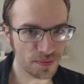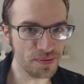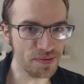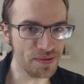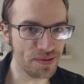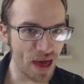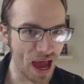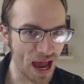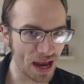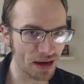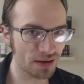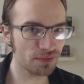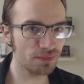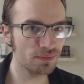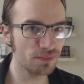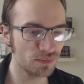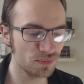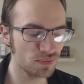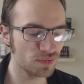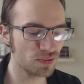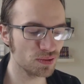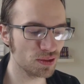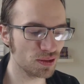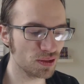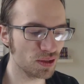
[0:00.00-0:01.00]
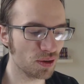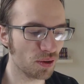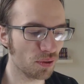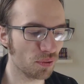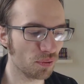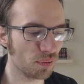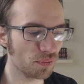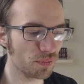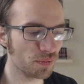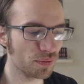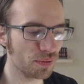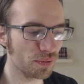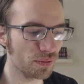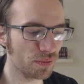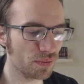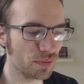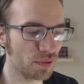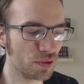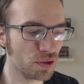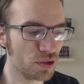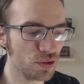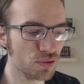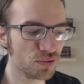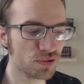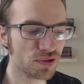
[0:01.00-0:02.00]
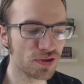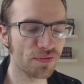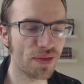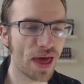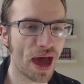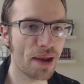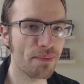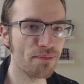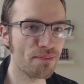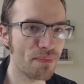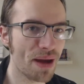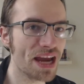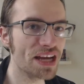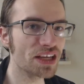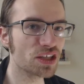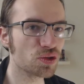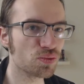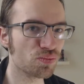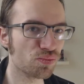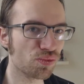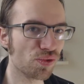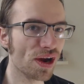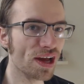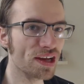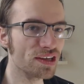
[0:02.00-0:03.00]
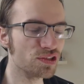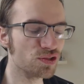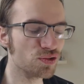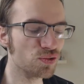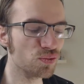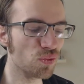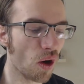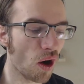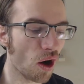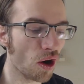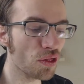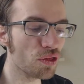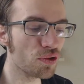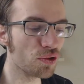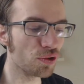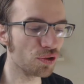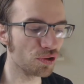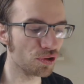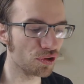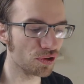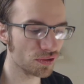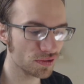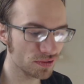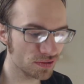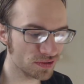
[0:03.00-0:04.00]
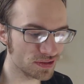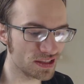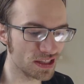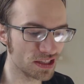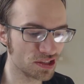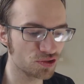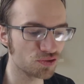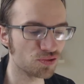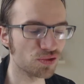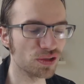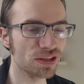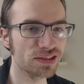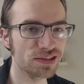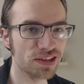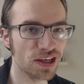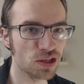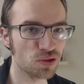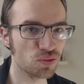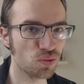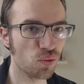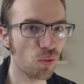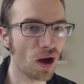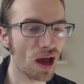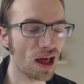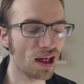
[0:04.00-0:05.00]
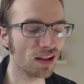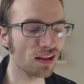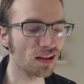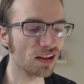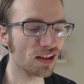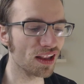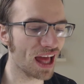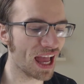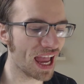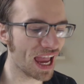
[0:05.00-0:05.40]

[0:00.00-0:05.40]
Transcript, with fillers: That, you know, the news of that may spread to other districts as well,